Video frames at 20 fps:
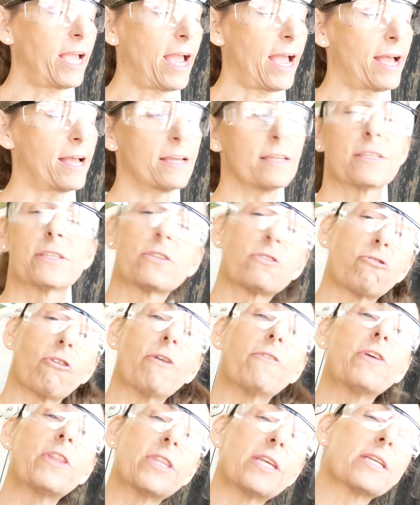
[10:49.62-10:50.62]
has
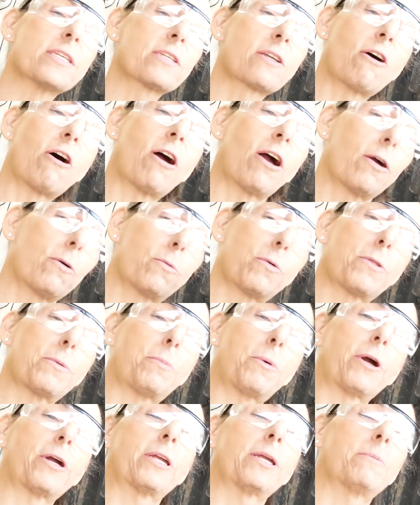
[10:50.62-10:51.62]
driven this car with the
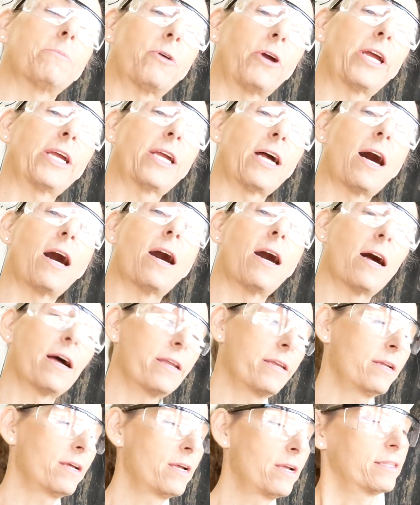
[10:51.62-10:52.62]
parking brake
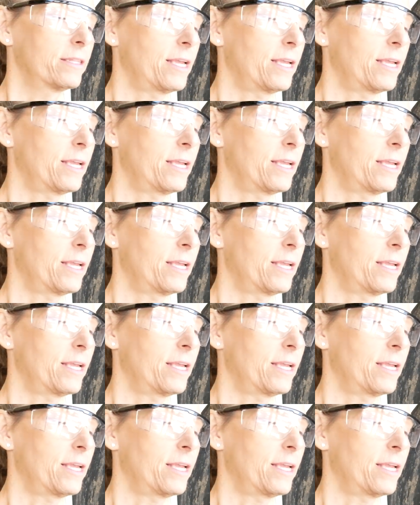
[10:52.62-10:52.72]
on.